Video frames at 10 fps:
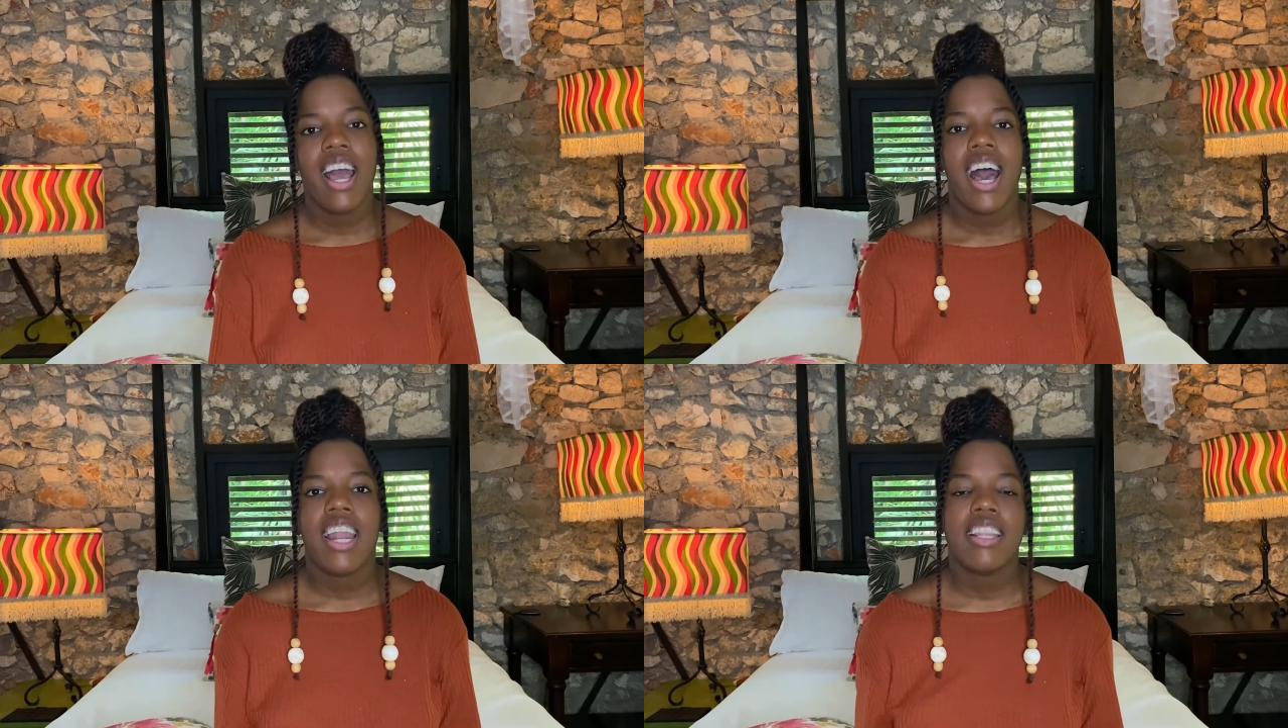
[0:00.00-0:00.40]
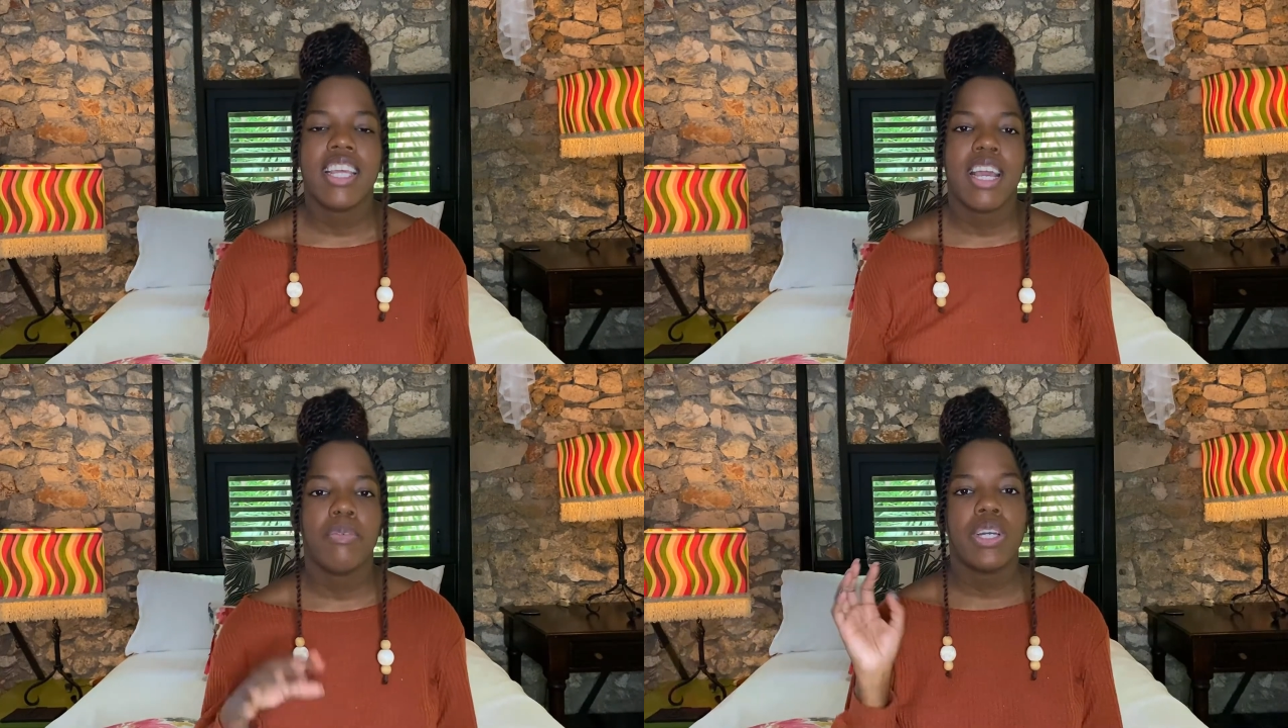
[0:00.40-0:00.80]
and I
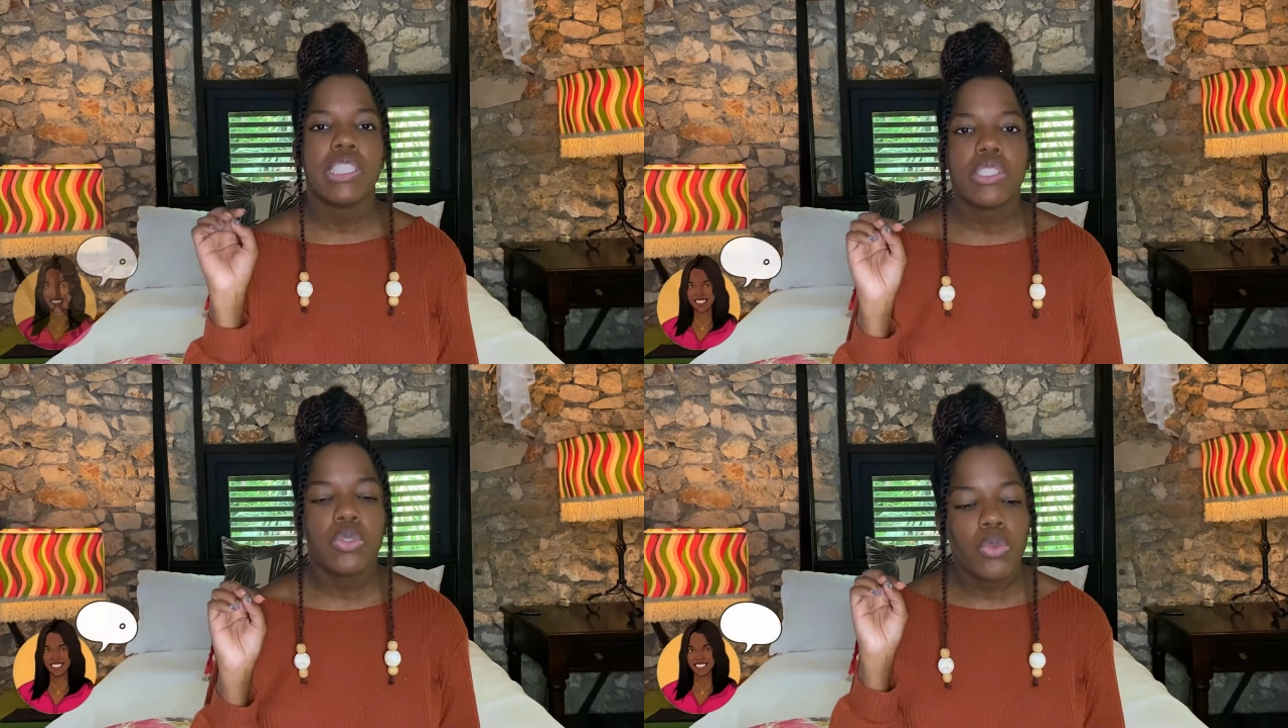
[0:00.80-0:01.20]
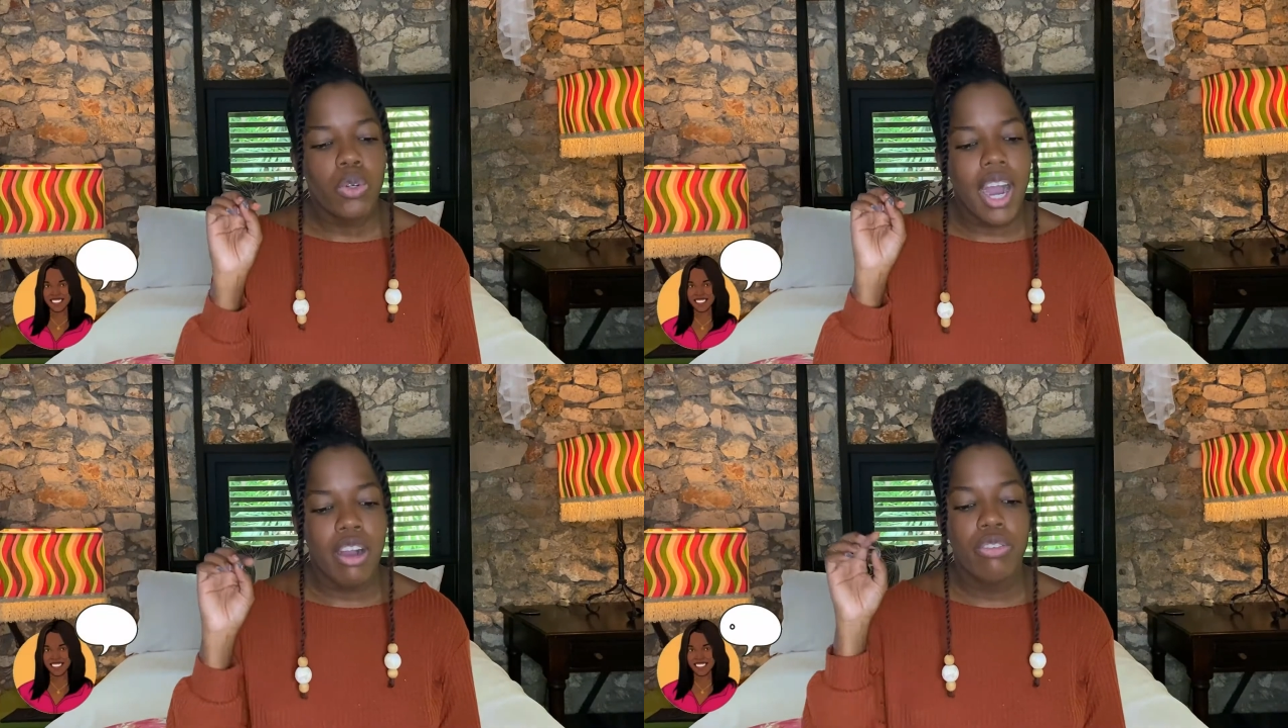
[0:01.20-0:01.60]
think I'm going to do
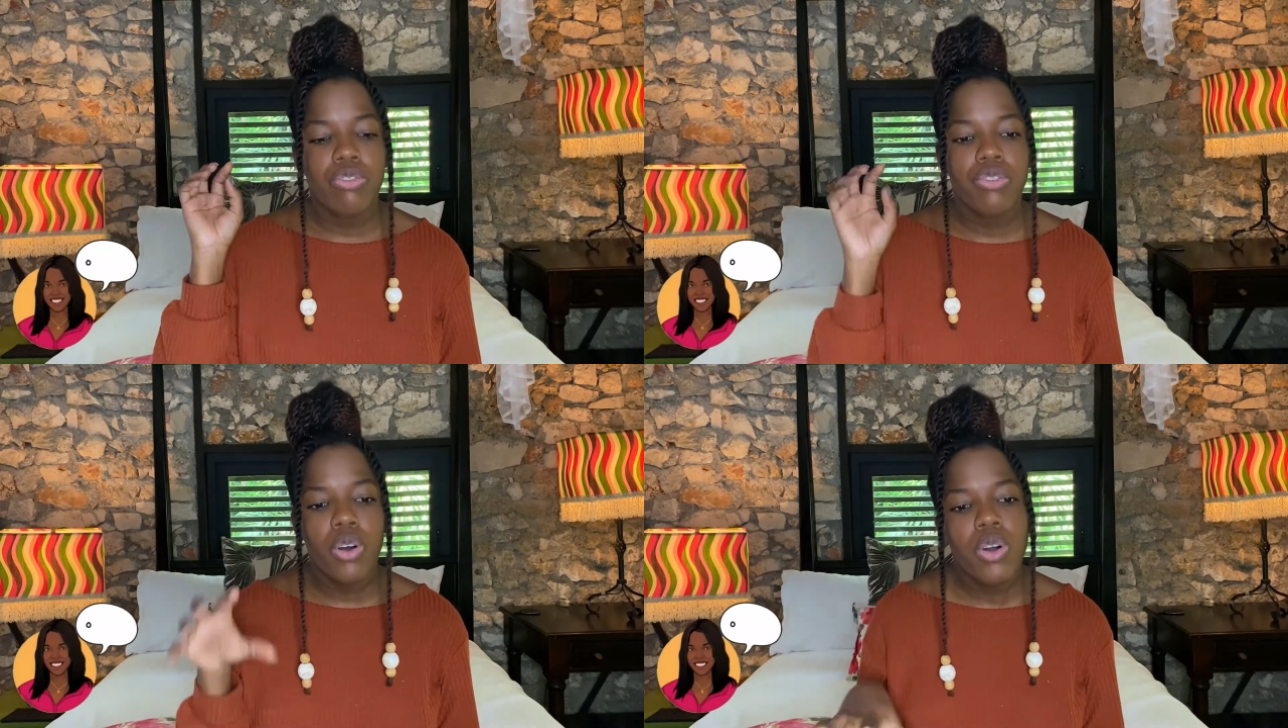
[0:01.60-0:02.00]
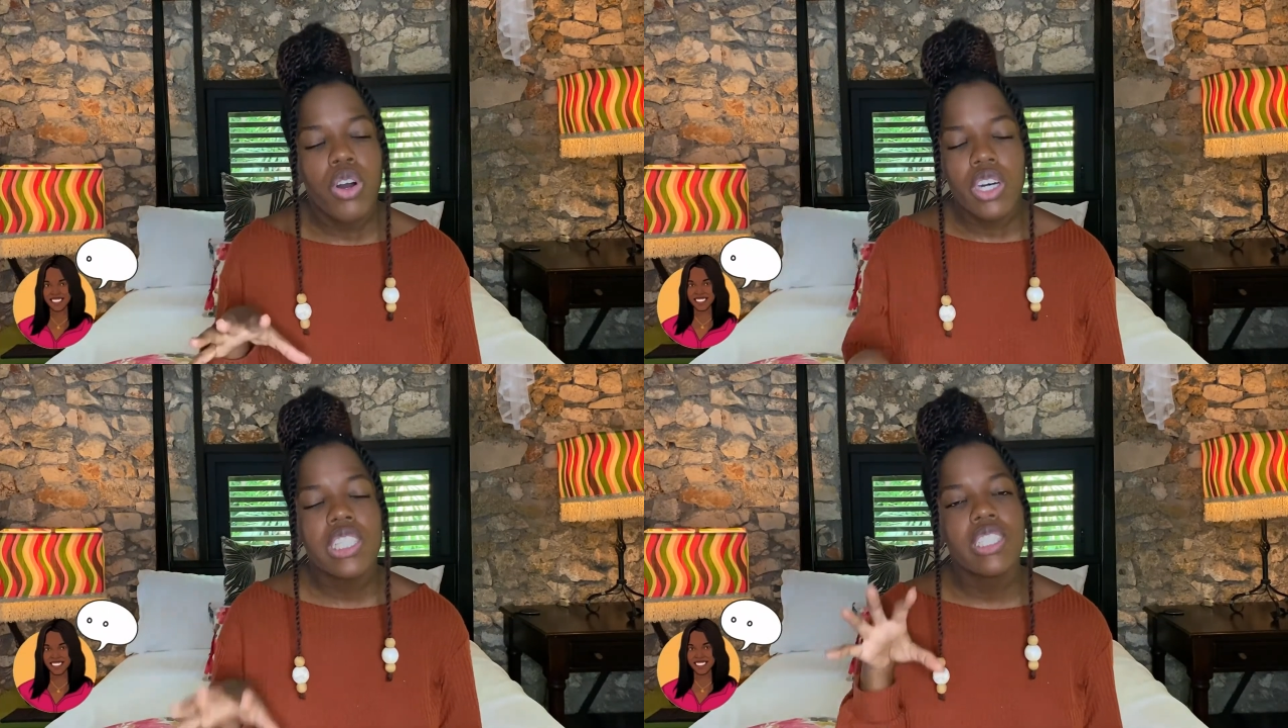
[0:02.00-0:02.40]
a
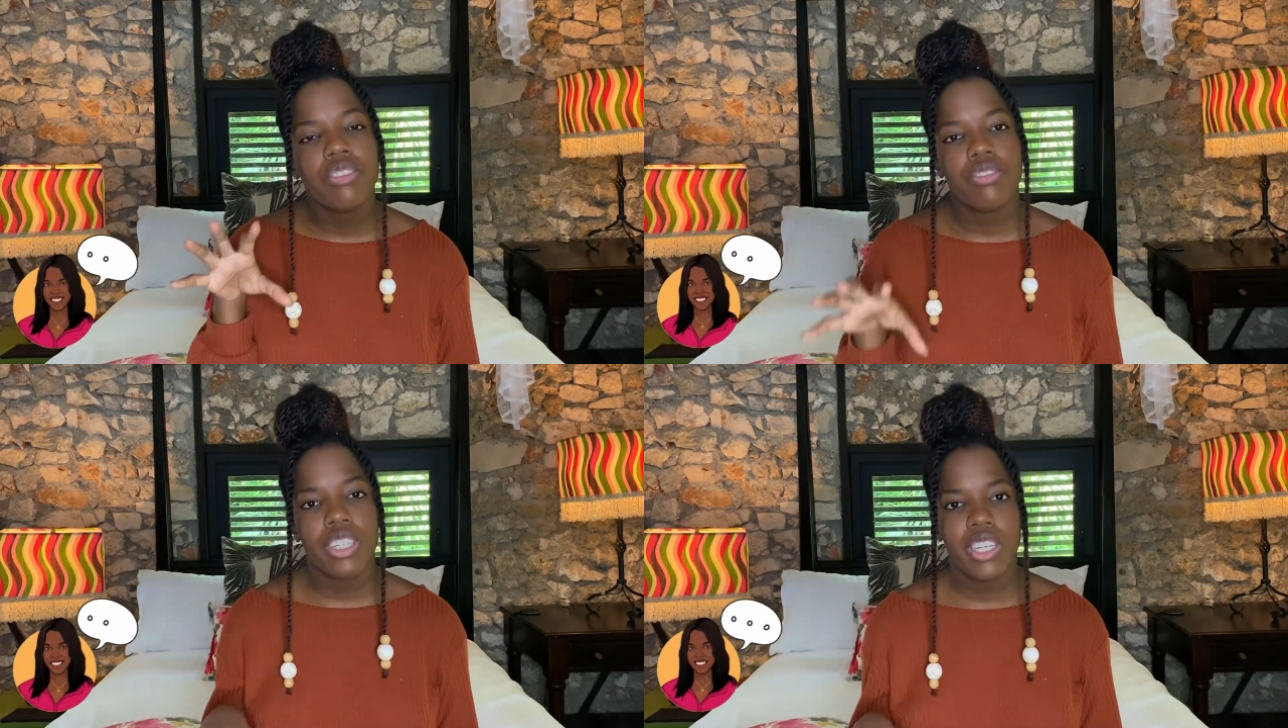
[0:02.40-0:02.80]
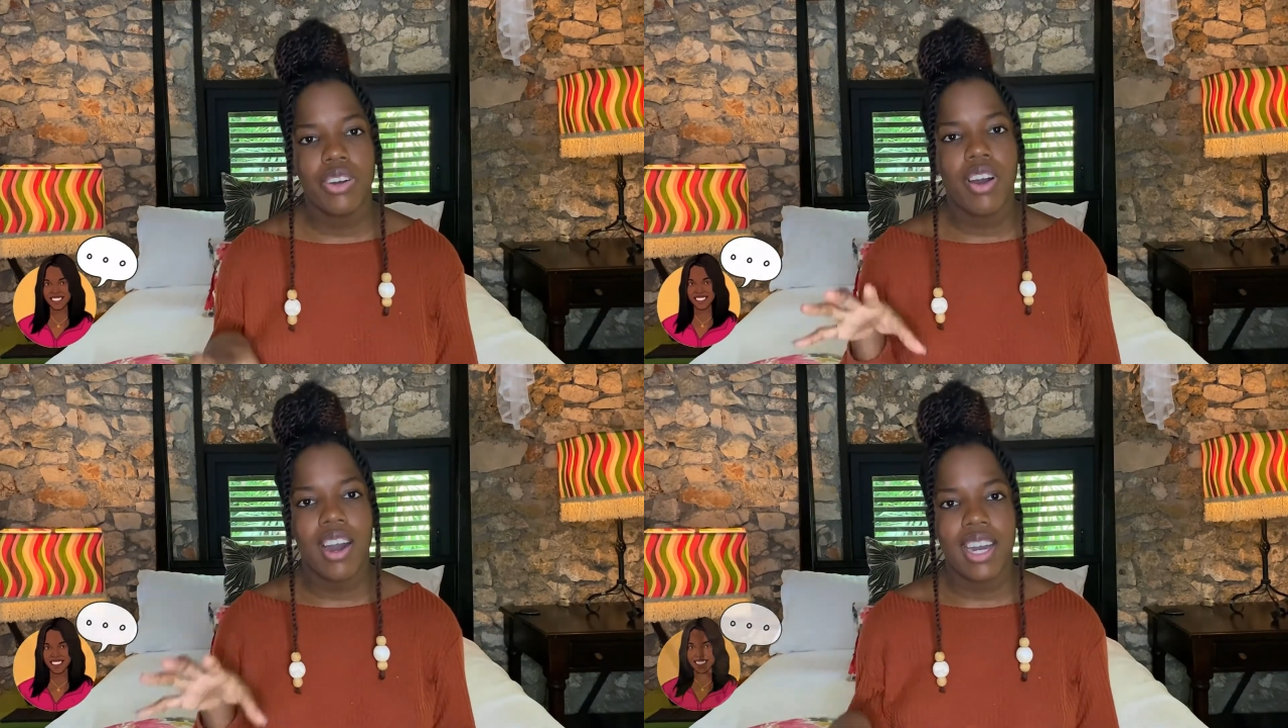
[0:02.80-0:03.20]
focused
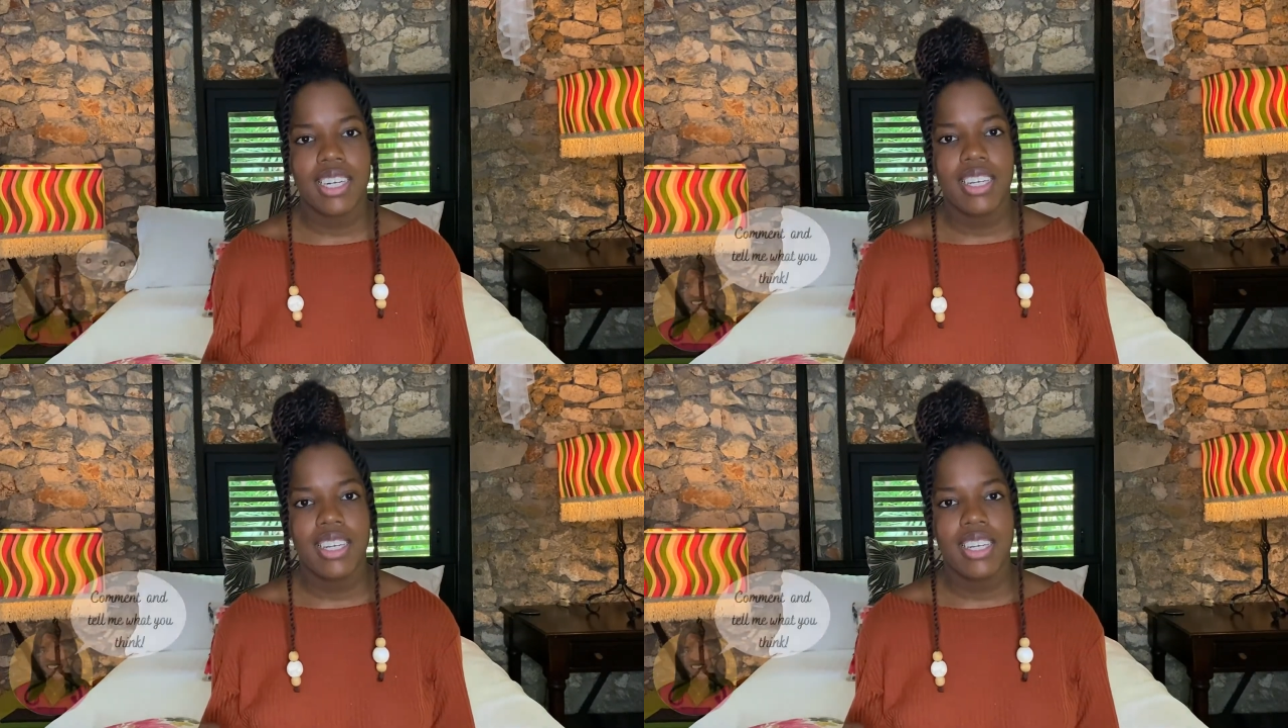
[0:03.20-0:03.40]
video on